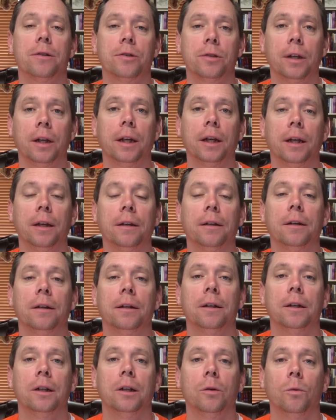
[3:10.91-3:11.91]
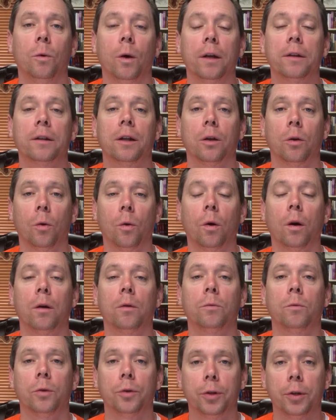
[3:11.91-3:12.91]
see what the
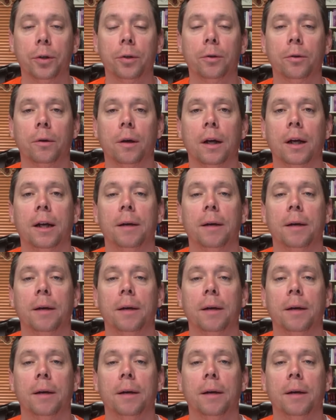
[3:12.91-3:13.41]
Lord will do,